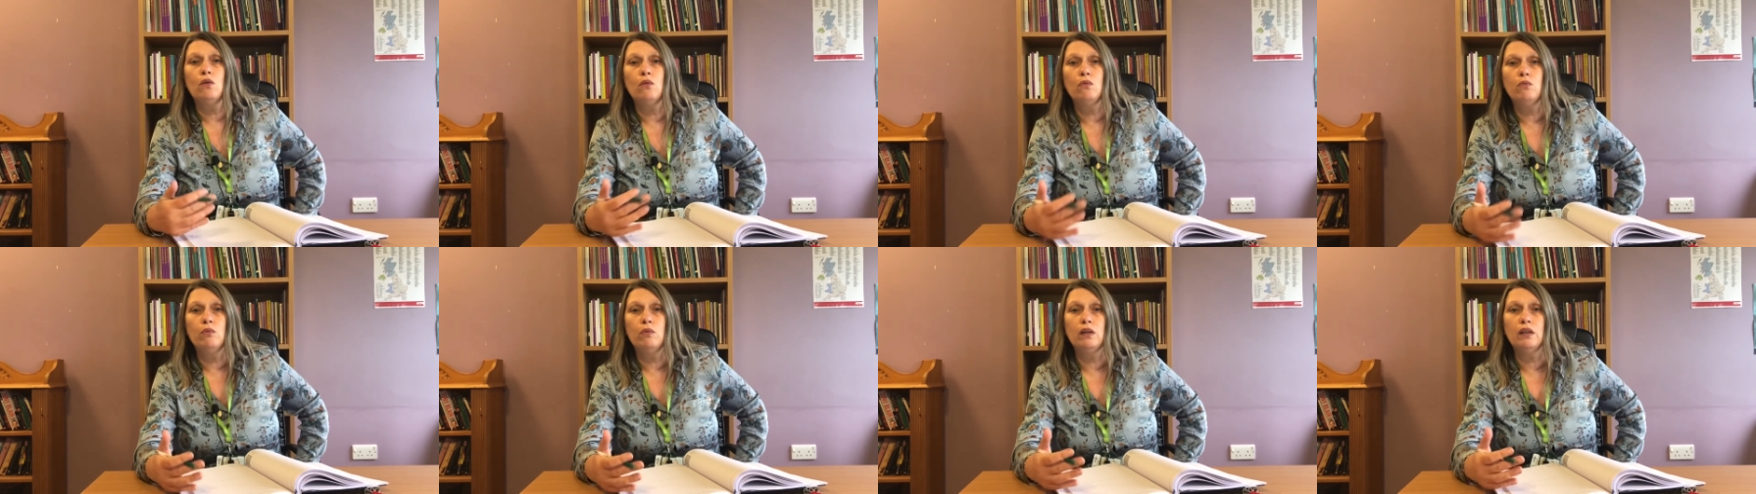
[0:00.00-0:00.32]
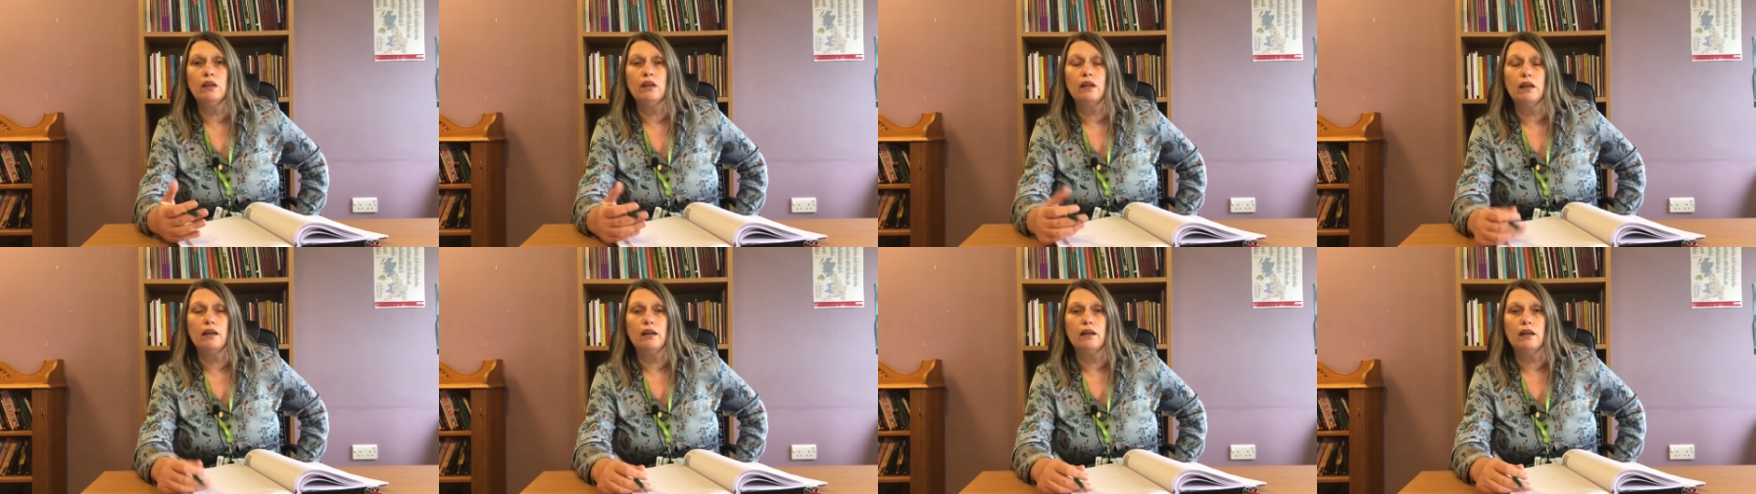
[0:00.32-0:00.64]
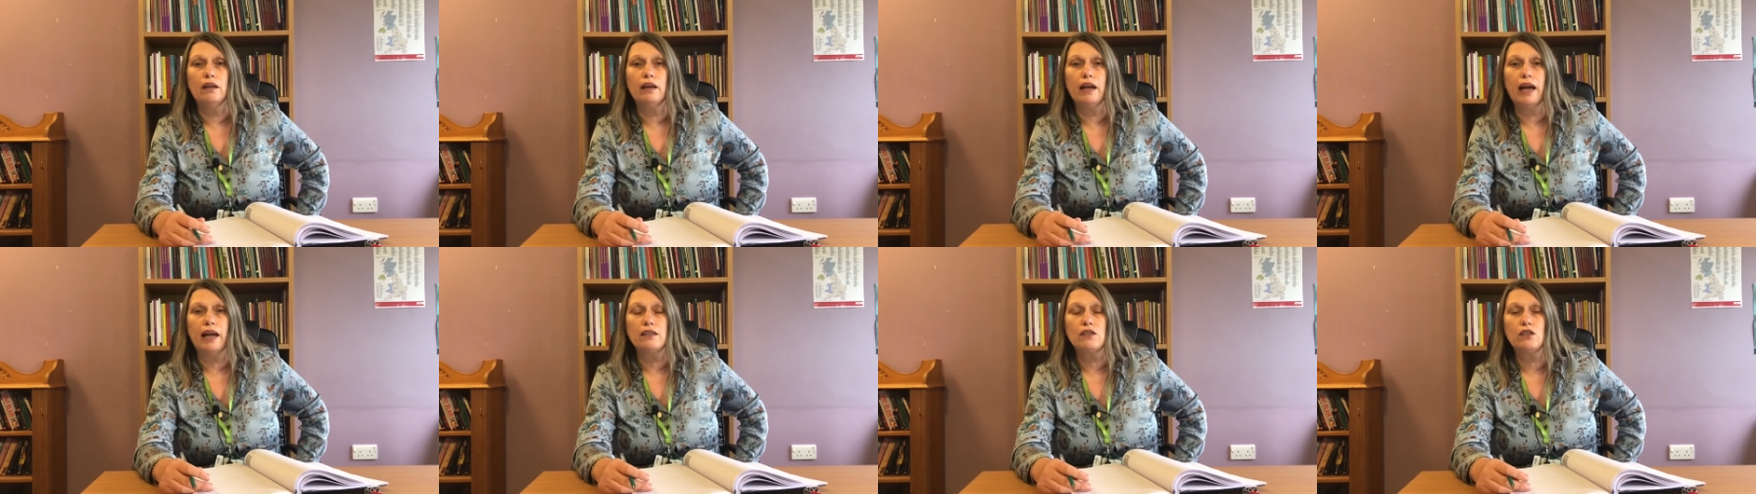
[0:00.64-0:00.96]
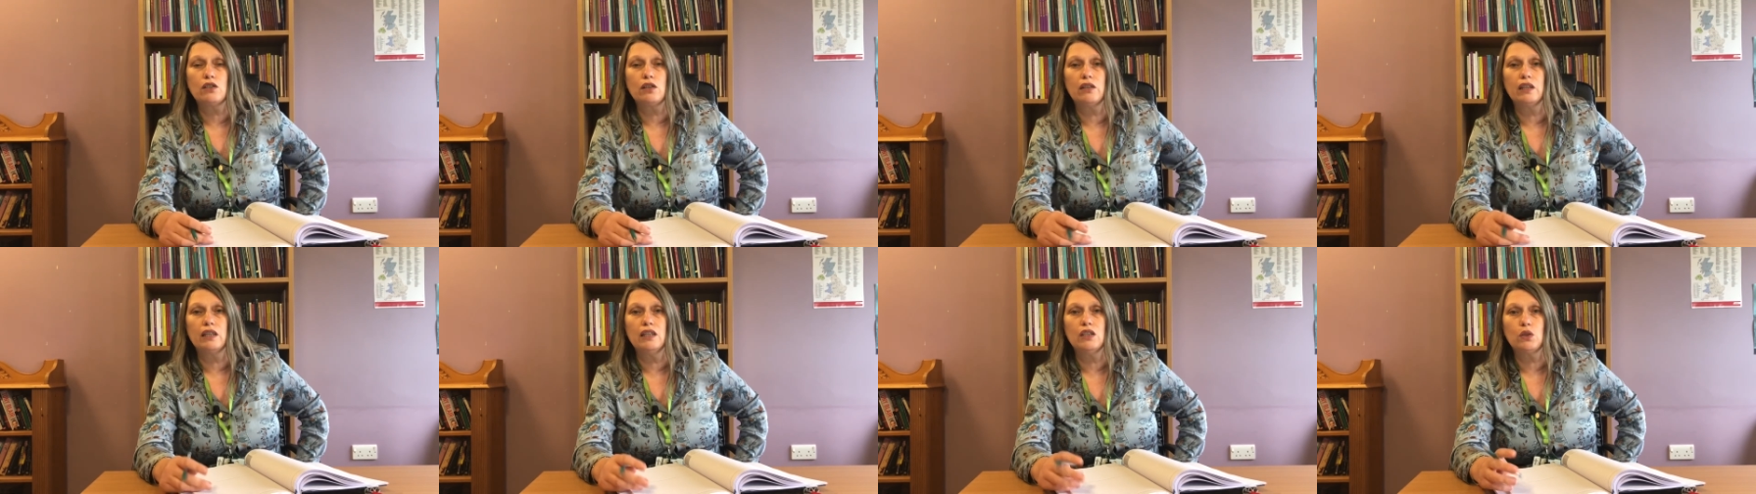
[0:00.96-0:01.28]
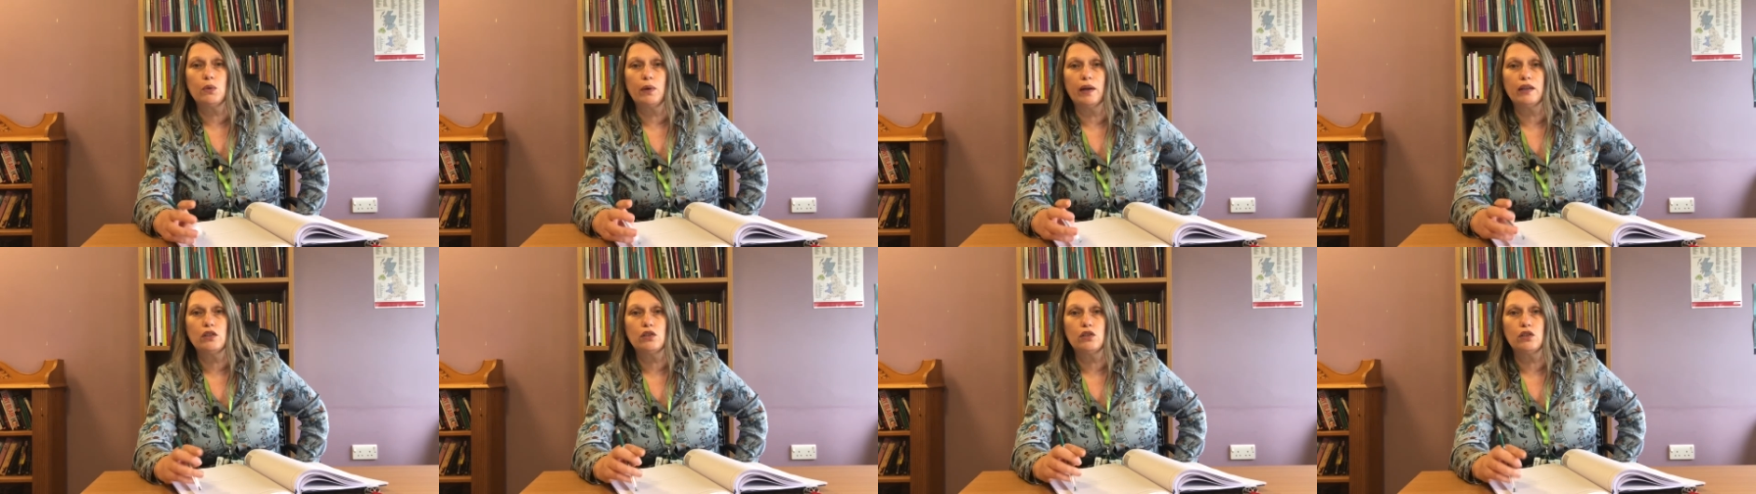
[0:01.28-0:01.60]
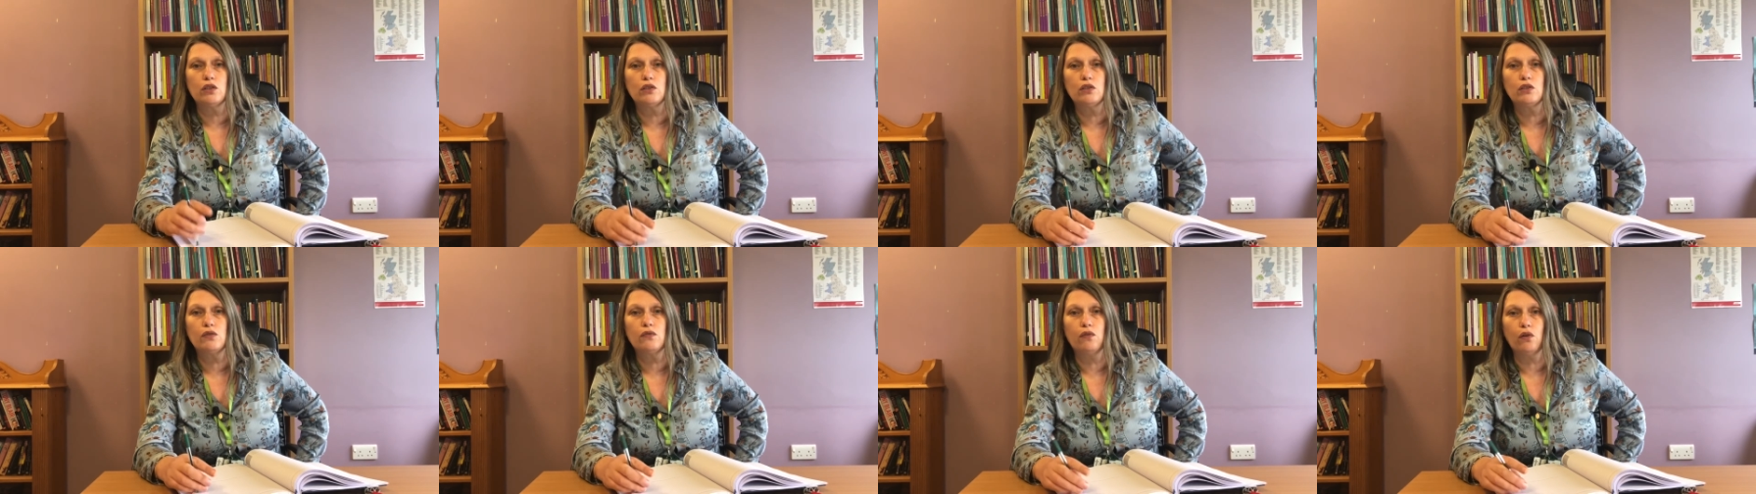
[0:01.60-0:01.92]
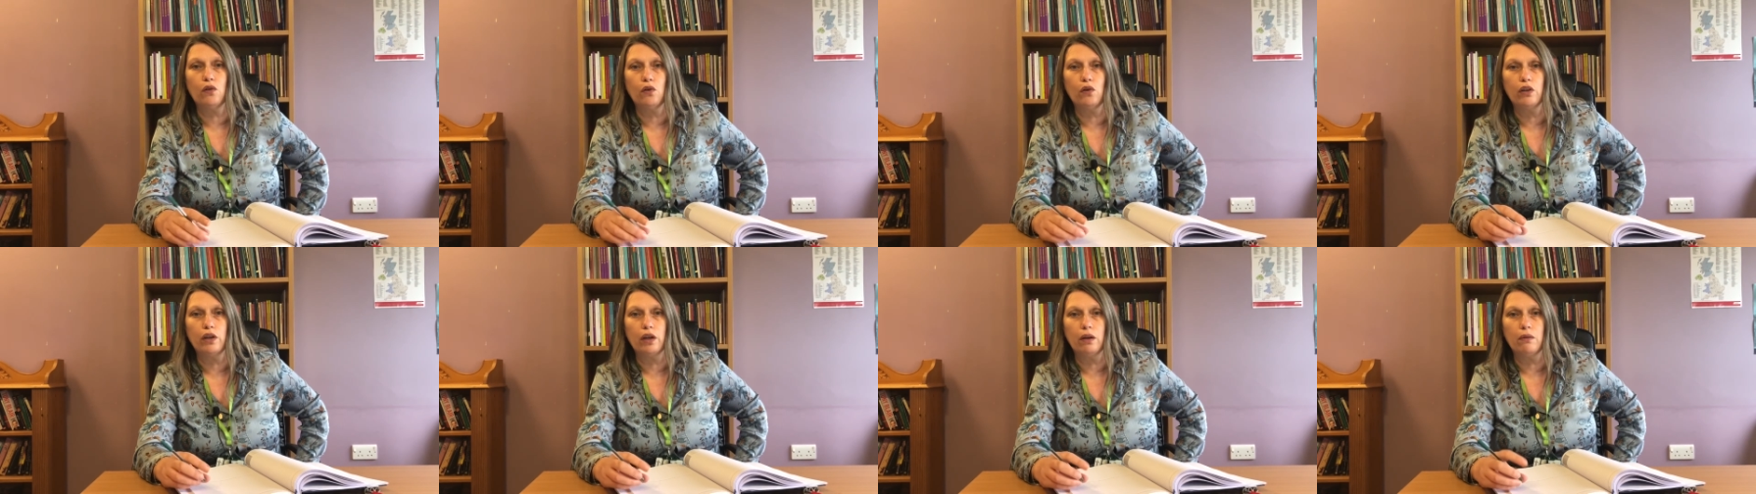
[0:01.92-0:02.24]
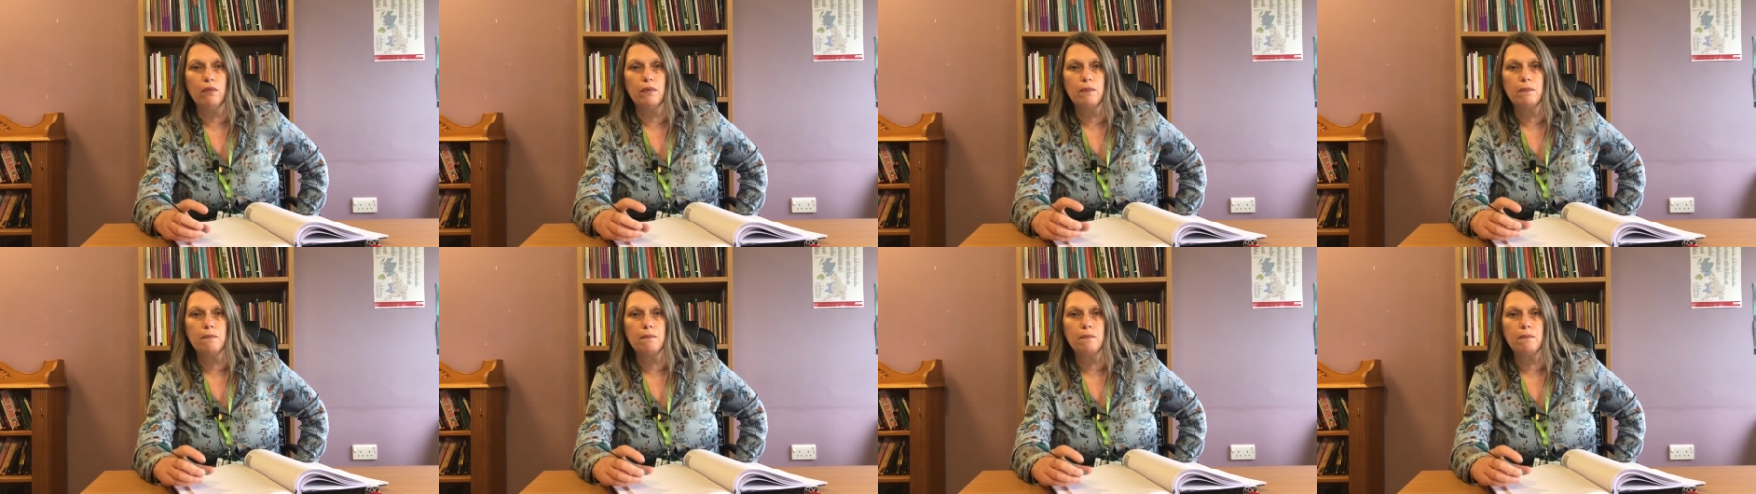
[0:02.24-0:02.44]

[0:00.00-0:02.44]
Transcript: will answer these questions for you.